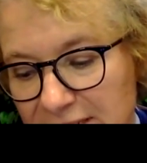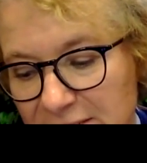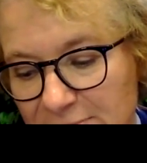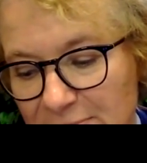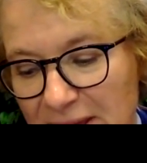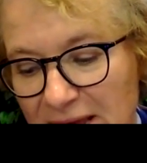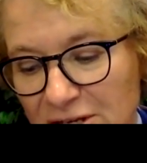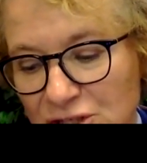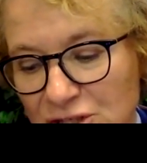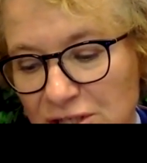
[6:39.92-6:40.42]

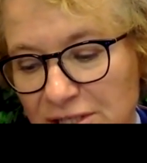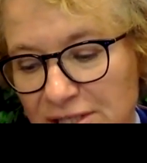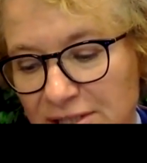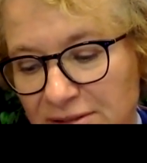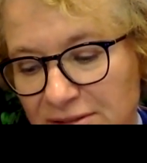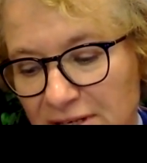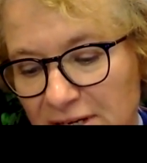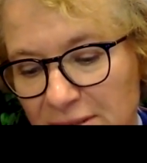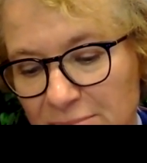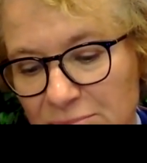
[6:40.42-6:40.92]
especially in
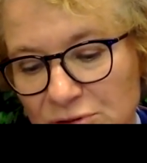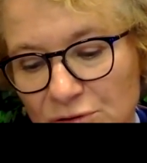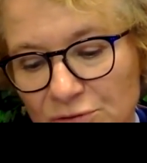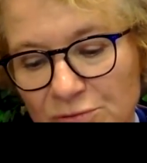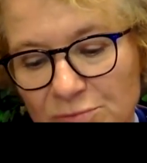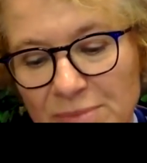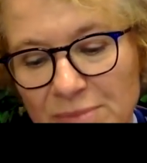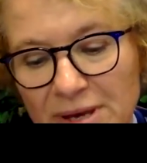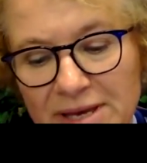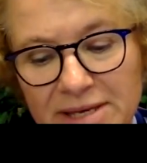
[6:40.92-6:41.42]
terms of
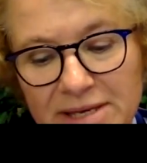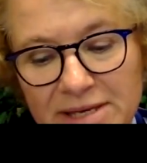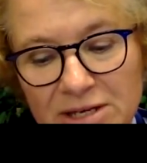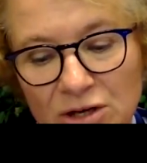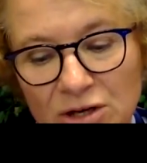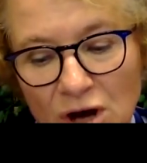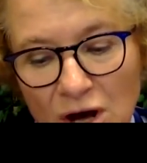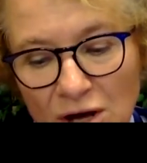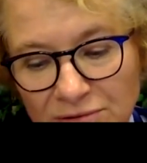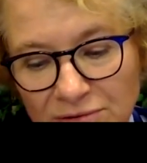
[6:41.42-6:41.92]
making
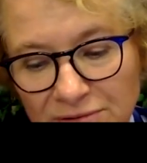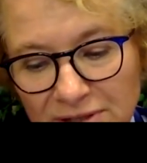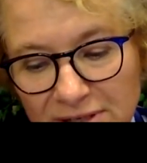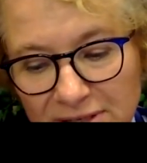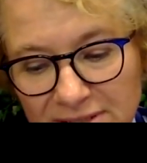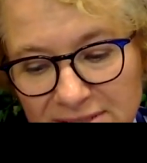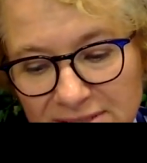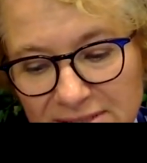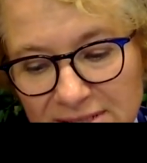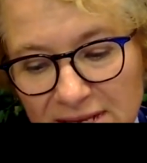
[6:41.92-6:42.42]

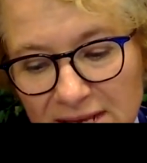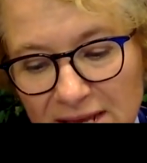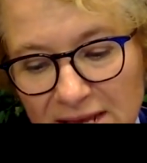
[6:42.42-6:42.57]
contacts,